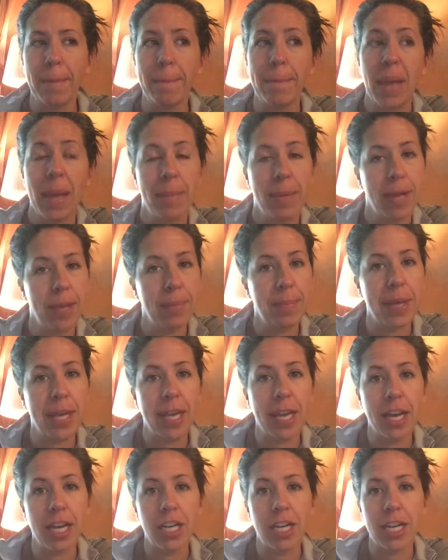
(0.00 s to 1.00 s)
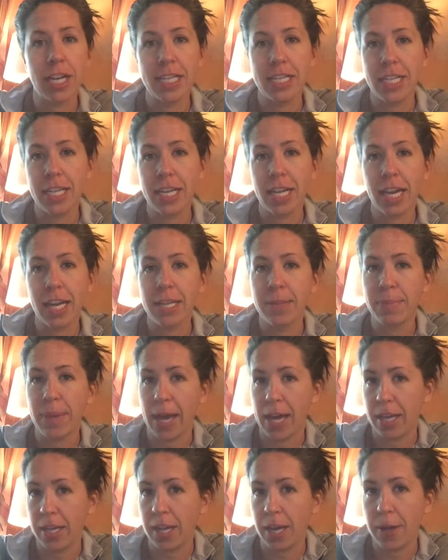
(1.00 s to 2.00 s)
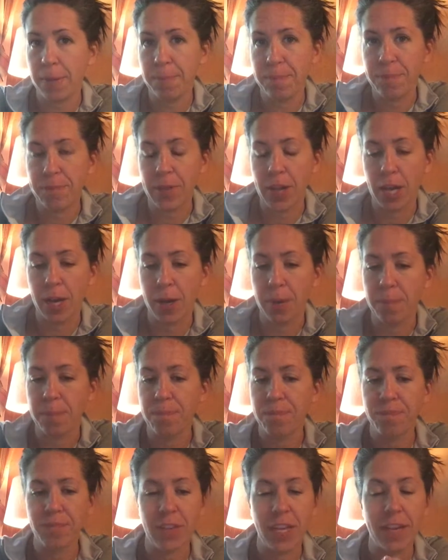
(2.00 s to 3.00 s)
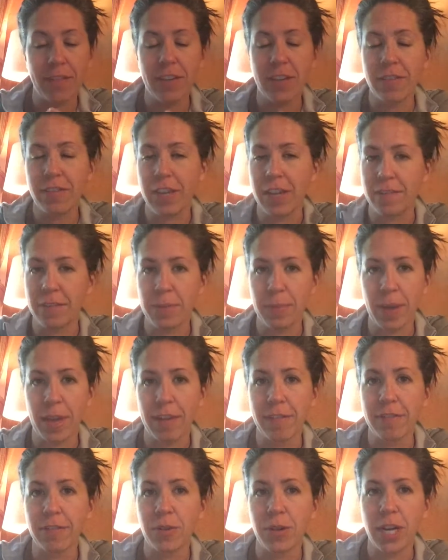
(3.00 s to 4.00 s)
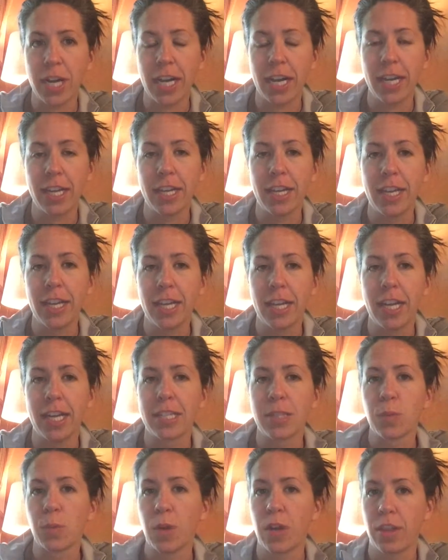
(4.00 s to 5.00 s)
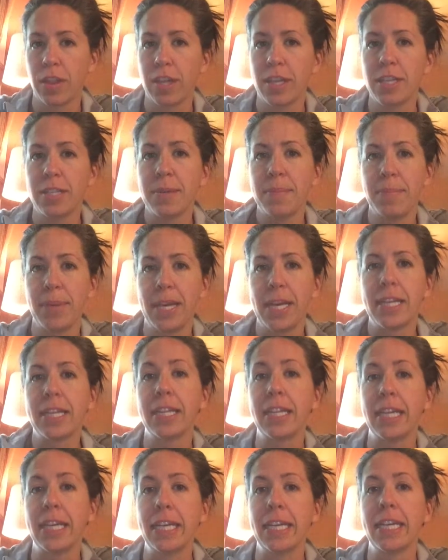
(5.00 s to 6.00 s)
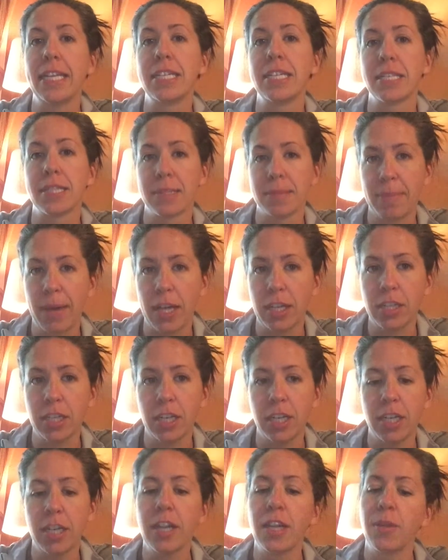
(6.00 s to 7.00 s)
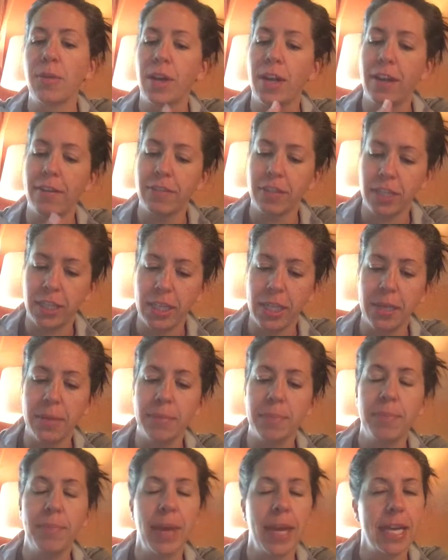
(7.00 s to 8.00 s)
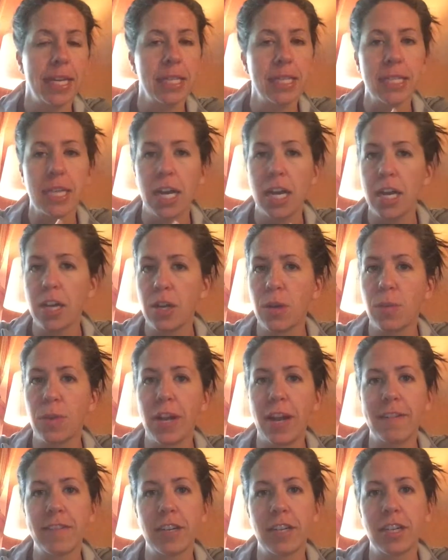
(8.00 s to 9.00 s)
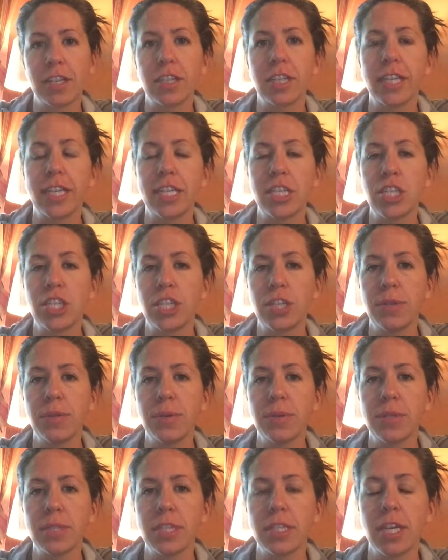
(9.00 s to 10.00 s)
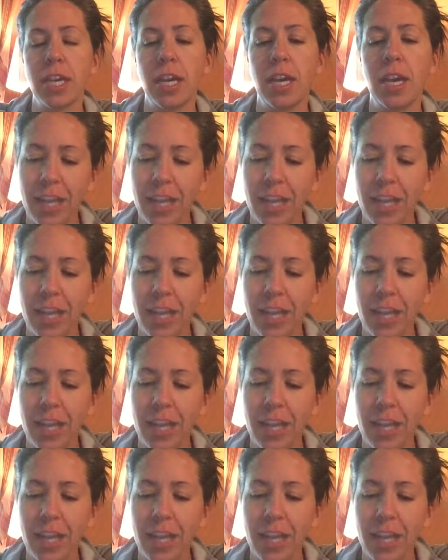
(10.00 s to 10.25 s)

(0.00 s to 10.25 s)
maybe it'd be a good idea to get a backup. Even if you have to pay for it, it's worth it to be clean and to smell good. You want to have clean pants on or whatever, clean shoes.